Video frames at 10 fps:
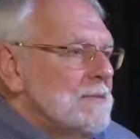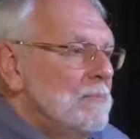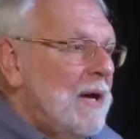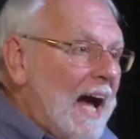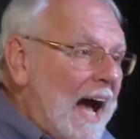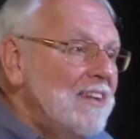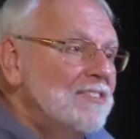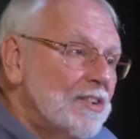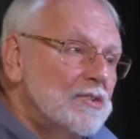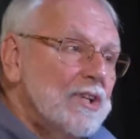May I
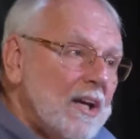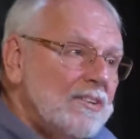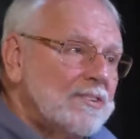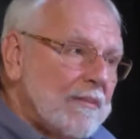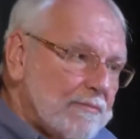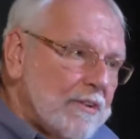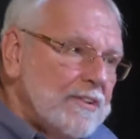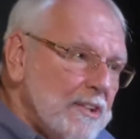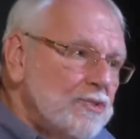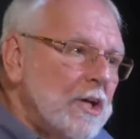suggest that for
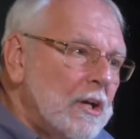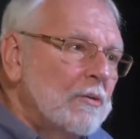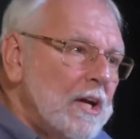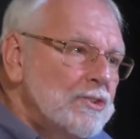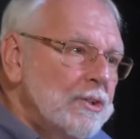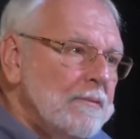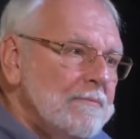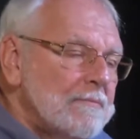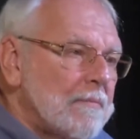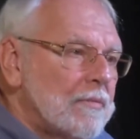this
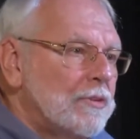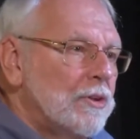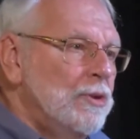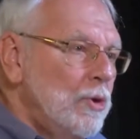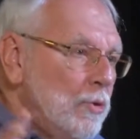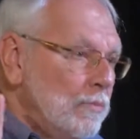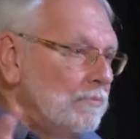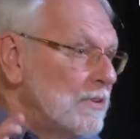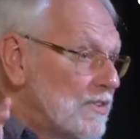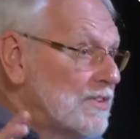generation, the new
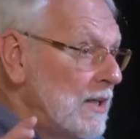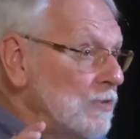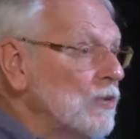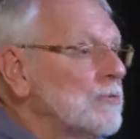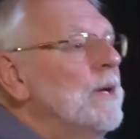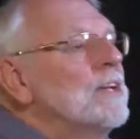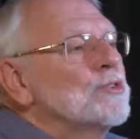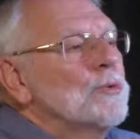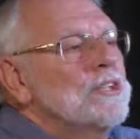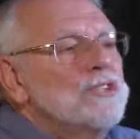seniors
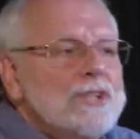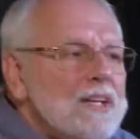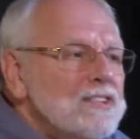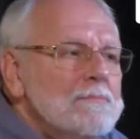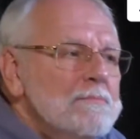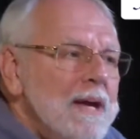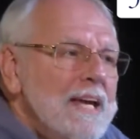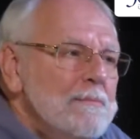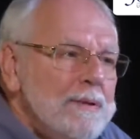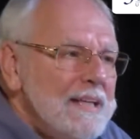ministry just
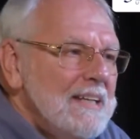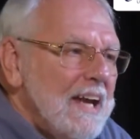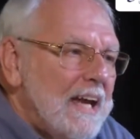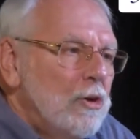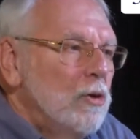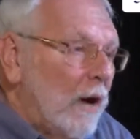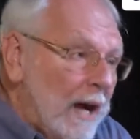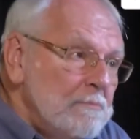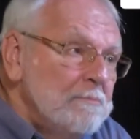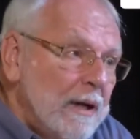may be a
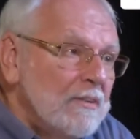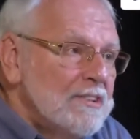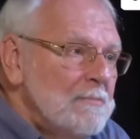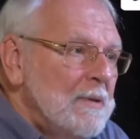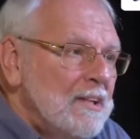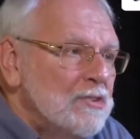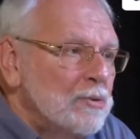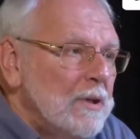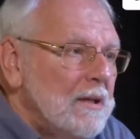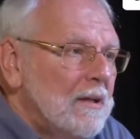grandparenting
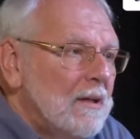ministry.